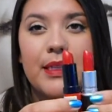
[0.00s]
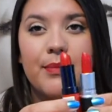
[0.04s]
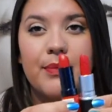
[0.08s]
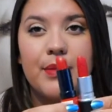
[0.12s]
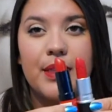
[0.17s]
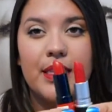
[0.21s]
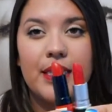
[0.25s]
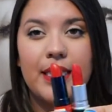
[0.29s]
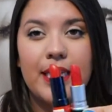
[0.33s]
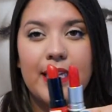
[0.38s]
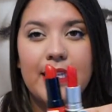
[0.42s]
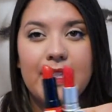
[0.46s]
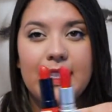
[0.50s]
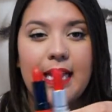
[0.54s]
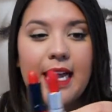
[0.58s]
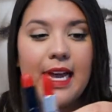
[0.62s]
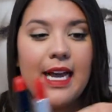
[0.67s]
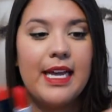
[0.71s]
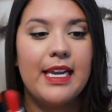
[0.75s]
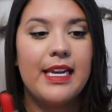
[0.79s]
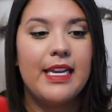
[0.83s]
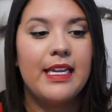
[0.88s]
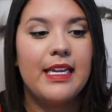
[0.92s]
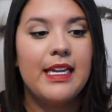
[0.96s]
something like
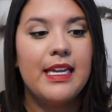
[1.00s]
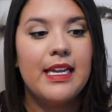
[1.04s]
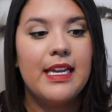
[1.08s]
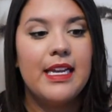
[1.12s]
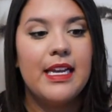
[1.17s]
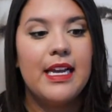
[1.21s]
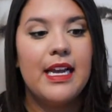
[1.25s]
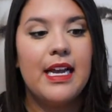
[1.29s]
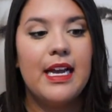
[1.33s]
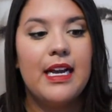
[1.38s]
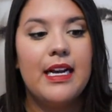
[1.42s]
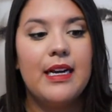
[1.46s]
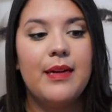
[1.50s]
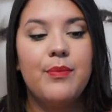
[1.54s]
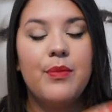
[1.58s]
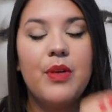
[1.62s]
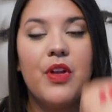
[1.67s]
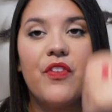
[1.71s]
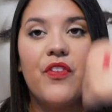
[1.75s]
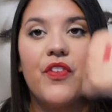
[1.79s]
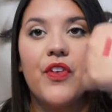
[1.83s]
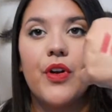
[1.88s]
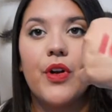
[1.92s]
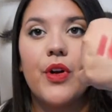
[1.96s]
that
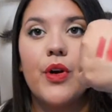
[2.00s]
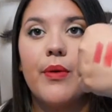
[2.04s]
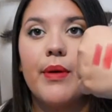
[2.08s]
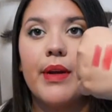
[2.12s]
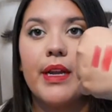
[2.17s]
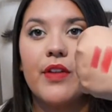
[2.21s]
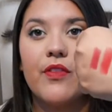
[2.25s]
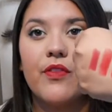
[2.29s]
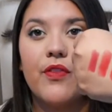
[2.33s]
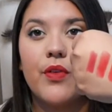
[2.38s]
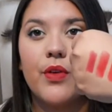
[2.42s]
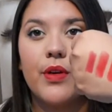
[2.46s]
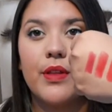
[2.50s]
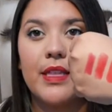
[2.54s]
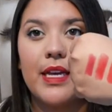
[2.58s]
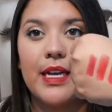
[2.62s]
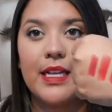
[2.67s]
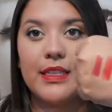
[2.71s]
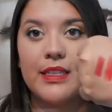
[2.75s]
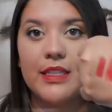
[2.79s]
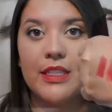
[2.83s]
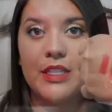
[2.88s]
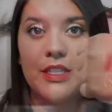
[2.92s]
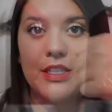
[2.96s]
if you're going for
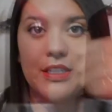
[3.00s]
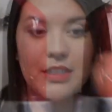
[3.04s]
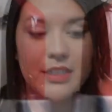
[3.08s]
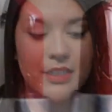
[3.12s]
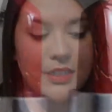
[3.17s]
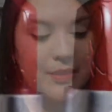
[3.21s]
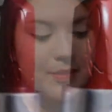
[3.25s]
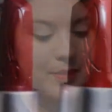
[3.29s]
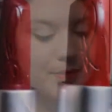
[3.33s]
that look.